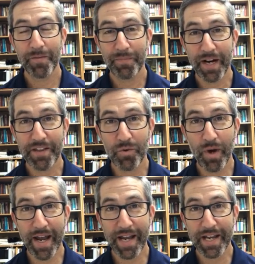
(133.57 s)
By the
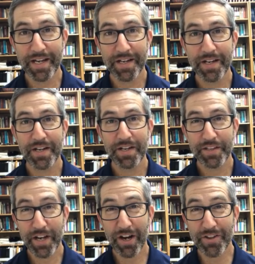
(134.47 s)
way,
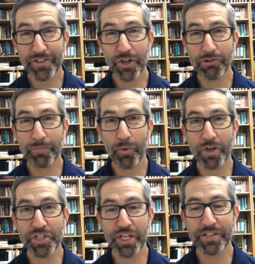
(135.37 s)
the other Torah
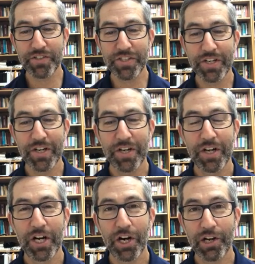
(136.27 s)
portions
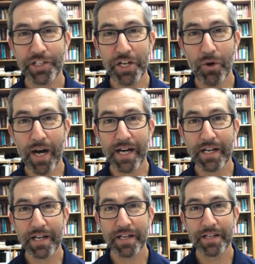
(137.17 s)
are Noach,
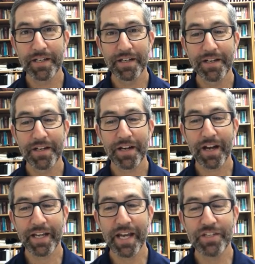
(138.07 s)

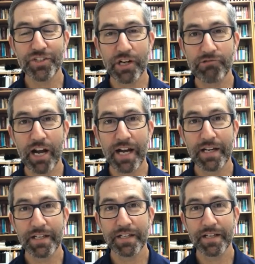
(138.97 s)
Chaye Sarah,
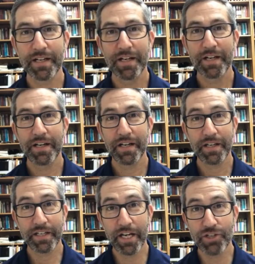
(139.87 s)

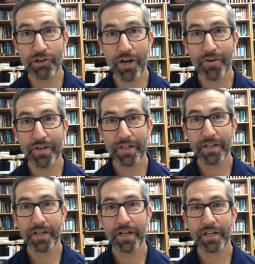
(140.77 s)
Yitro,
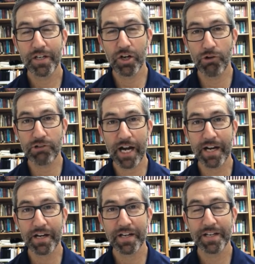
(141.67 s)

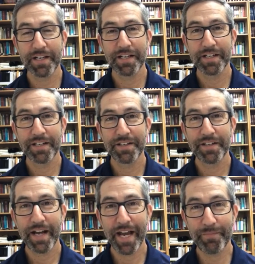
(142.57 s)
Korach,
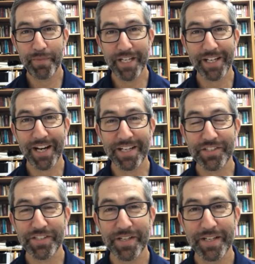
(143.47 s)
and
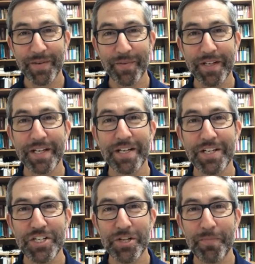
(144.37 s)
Pinchas.
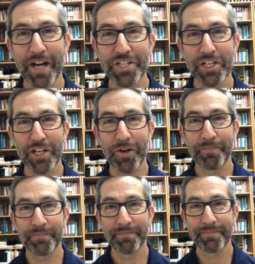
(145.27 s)
Shabbat Shalom.